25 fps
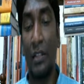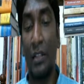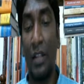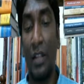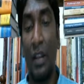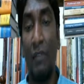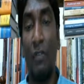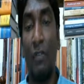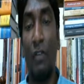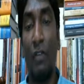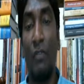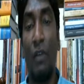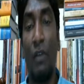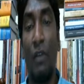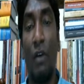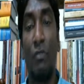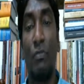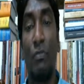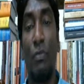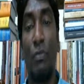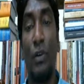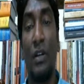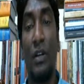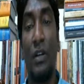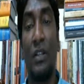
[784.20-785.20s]
the level of
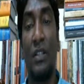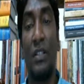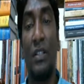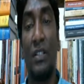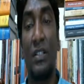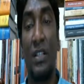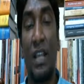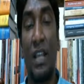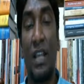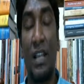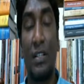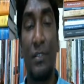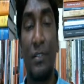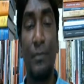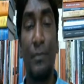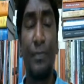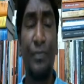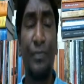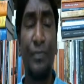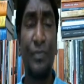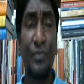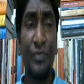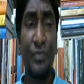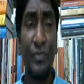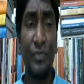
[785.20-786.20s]
output in this case.
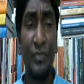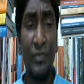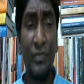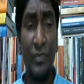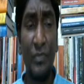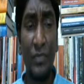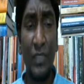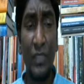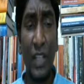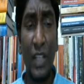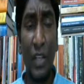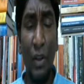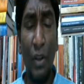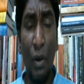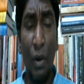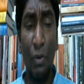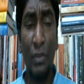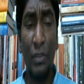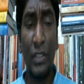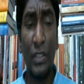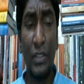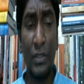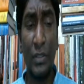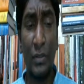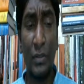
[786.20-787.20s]
Now,
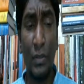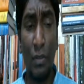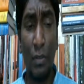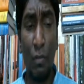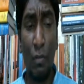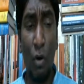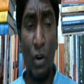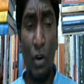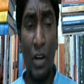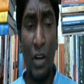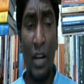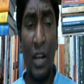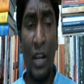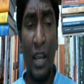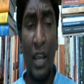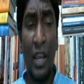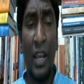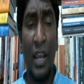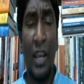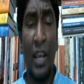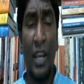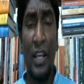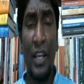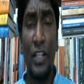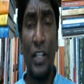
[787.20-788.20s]
this model
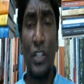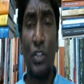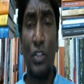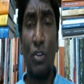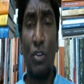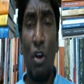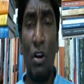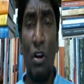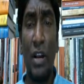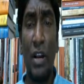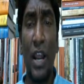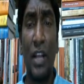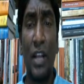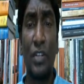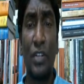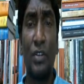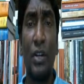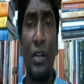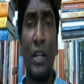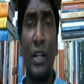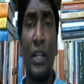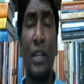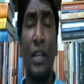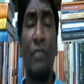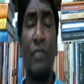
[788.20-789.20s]
is not
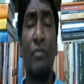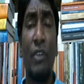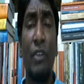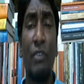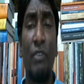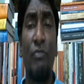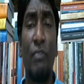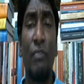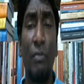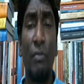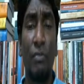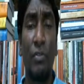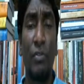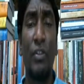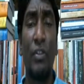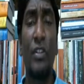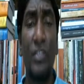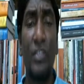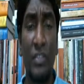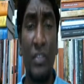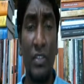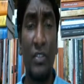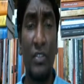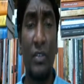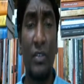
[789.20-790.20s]
actually free from
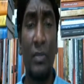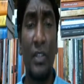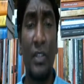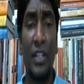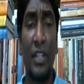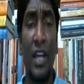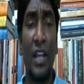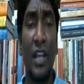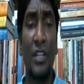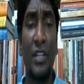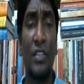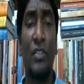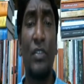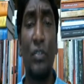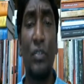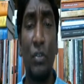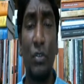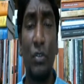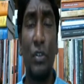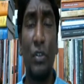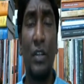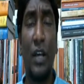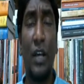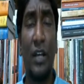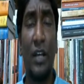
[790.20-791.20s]
criticism in that. So,
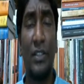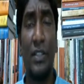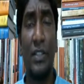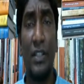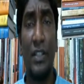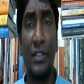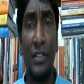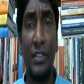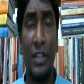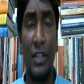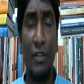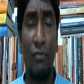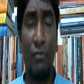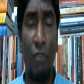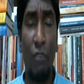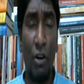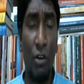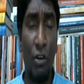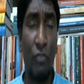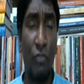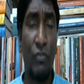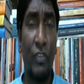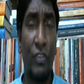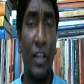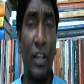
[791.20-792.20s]
as I said, one
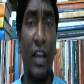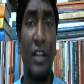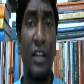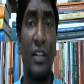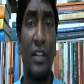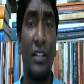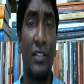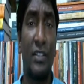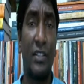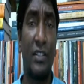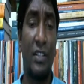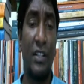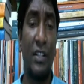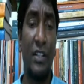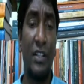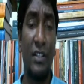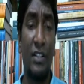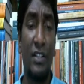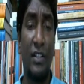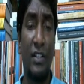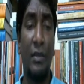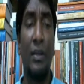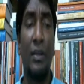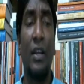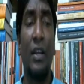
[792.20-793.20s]
of that is in
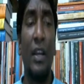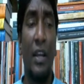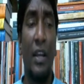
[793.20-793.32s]
the